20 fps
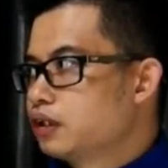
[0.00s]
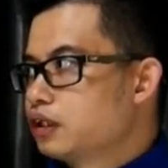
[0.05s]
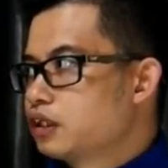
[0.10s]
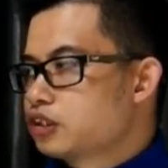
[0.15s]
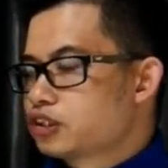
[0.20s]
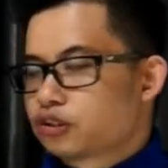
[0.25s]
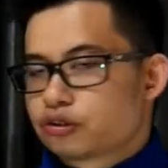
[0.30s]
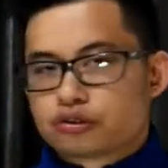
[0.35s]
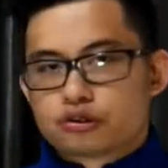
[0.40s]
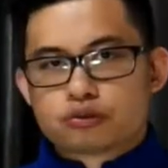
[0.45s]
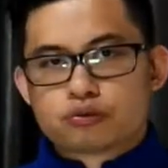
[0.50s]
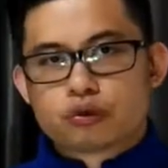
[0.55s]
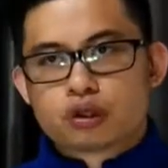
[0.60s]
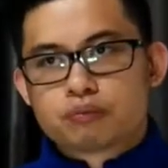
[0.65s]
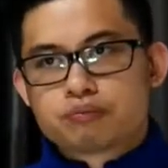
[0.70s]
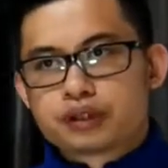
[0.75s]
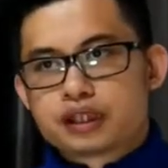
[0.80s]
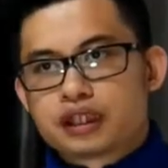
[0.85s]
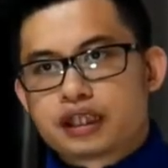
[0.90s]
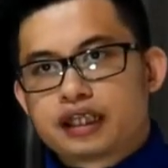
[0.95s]
So you will
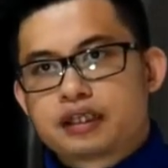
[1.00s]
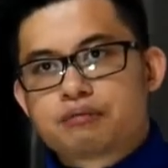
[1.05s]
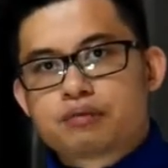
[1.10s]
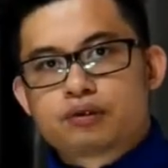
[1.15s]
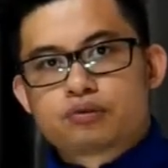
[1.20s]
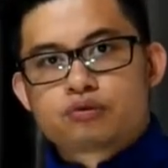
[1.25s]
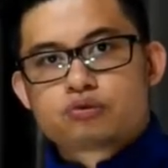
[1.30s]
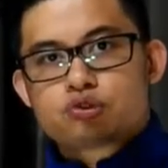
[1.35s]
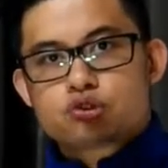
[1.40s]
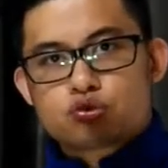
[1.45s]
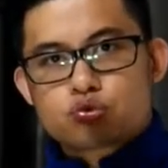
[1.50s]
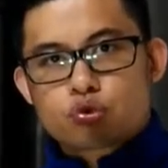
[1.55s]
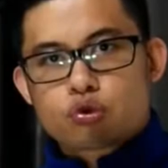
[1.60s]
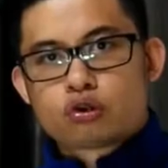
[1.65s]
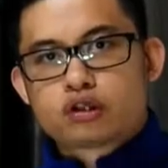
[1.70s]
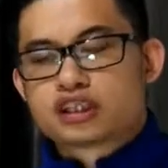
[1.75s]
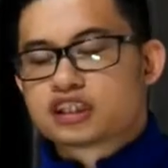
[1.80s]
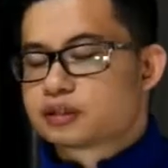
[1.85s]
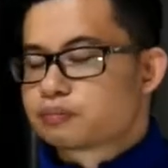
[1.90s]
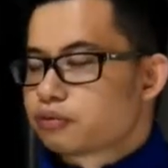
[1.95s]
be able to draw
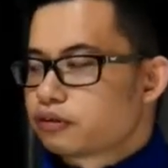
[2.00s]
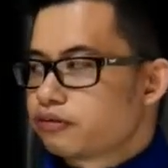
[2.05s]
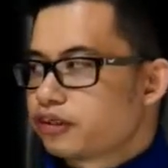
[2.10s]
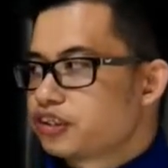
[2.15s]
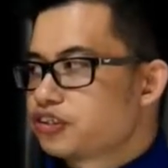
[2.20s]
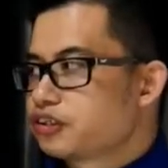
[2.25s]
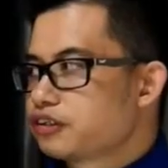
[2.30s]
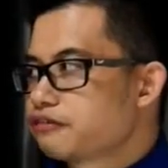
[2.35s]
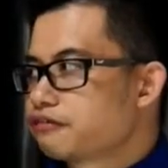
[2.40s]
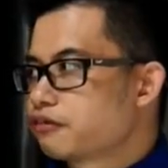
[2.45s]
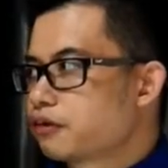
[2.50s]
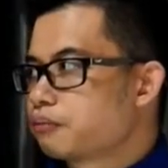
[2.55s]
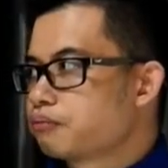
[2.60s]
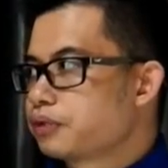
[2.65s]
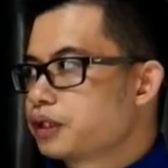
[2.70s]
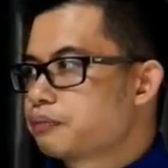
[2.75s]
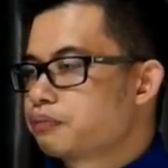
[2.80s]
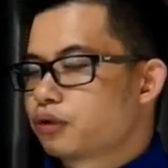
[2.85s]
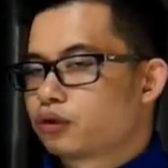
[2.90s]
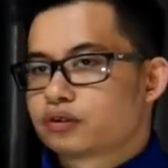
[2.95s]
inspiration from
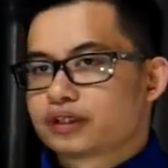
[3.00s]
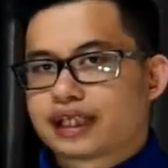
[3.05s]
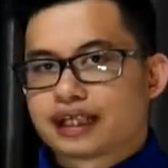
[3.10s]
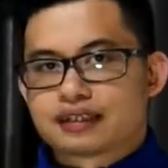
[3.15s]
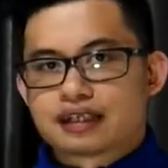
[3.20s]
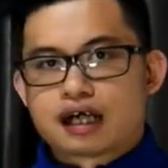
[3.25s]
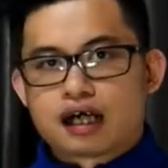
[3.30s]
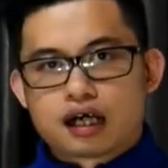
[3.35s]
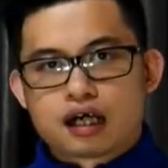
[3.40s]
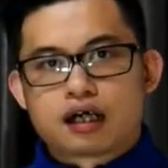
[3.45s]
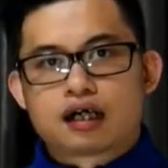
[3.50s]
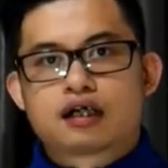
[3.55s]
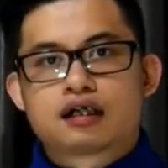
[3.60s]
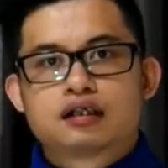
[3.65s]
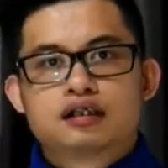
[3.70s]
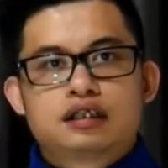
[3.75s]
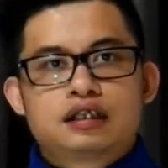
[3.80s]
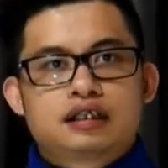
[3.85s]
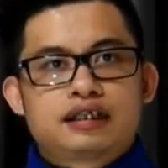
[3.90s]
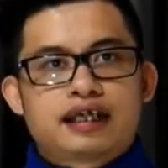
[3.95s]
people that are
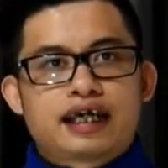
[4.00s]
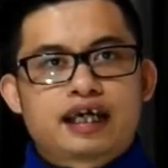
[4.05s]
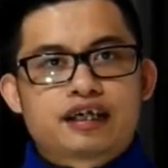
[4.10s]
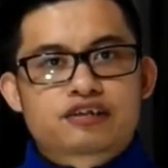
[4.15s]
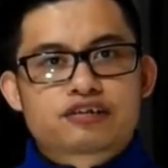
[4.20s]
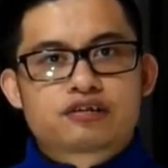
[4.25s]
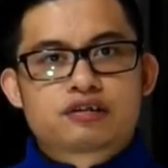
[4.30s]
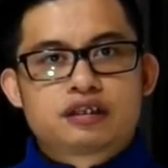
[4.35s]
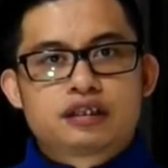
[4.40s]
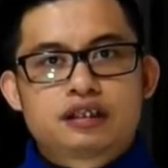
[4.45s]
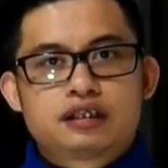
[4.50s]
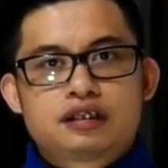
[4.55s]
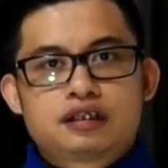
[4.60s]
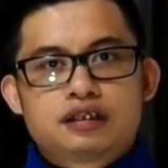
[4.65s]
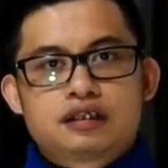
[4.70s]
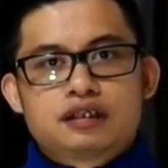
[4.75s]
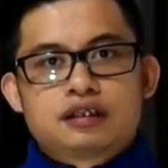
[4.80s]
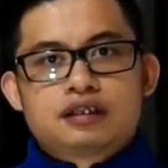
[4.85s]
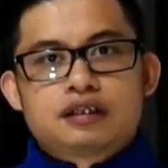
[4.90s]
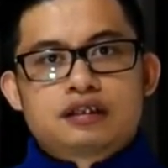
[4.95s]
actually
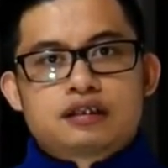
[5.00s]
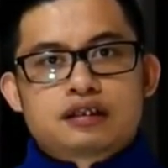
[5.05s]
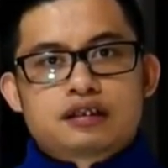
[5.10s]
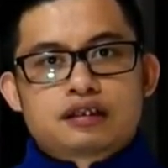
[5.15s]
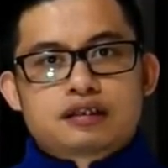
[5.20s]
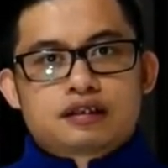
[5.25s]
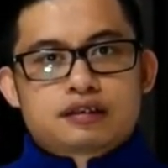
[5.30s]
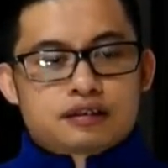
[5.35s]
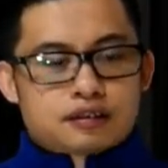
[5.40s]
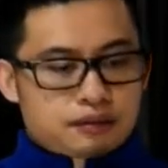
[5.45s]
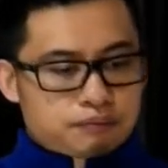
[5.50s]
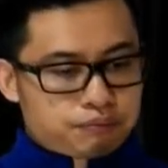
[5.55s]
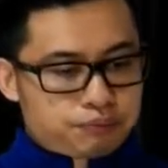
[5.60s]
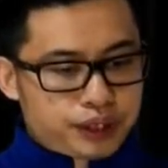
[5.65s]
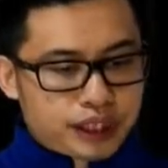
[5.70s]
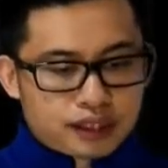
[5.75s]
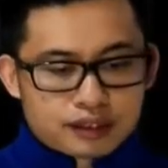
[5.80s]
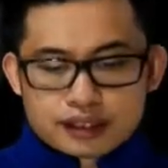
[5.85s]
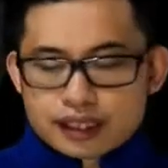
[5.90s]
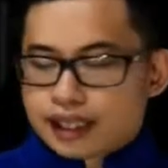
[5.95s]

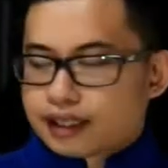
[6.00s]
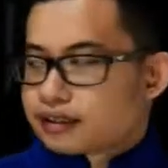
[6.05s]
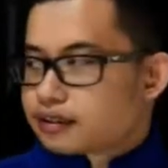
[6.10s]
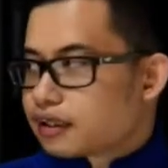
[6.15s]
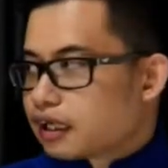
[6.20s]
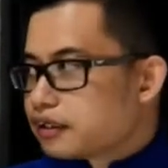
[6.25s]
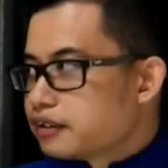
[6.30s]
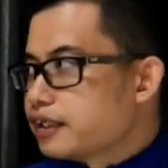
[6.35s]
been there, done